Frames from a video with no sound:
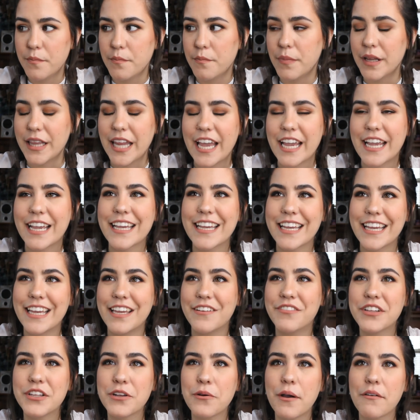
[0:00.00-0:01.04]
But like,
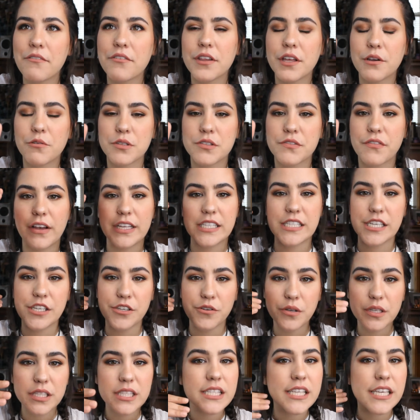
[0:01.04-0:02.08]
even though everything was fuzzy,
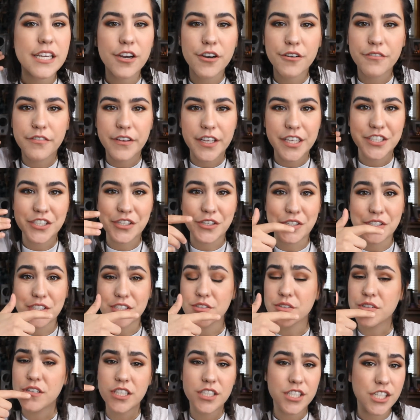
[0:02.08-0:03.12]
you could see her features.
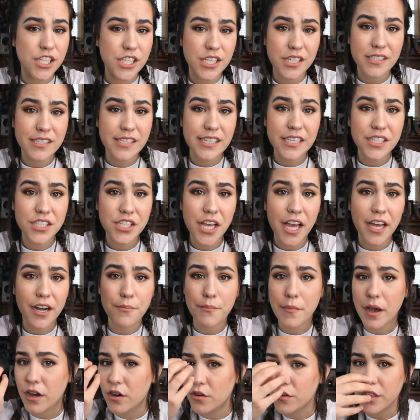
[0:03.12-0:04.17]
You could see she had a
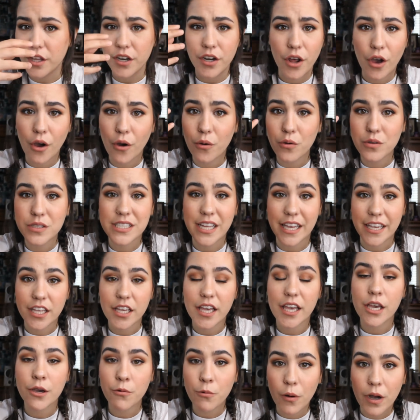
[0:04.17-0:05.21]
mouth, a nose. Like,
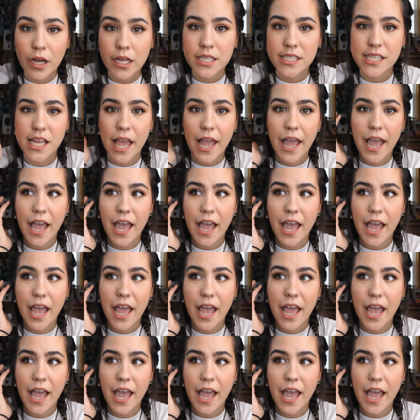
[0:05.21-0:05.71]
it was